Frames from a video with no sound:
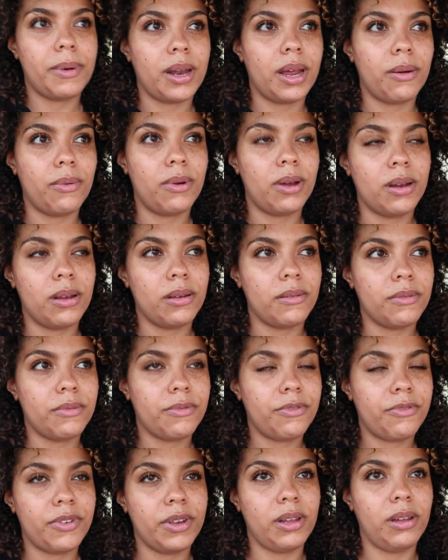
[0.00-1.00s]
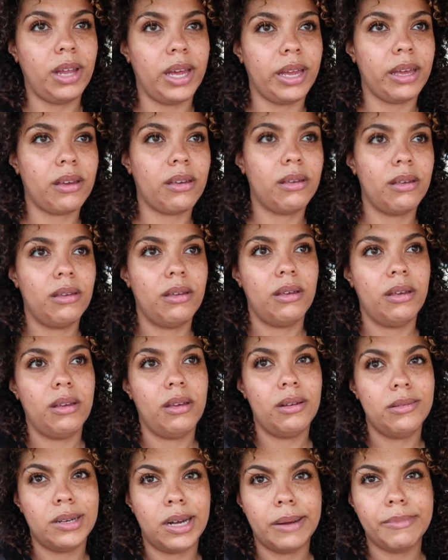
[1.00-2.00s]
but I want to feel like
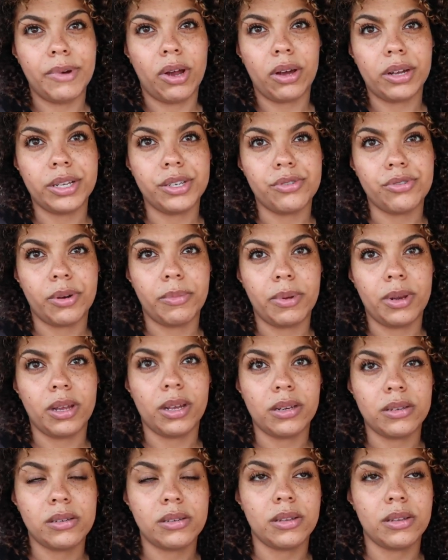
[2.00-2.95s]
I'm not contributing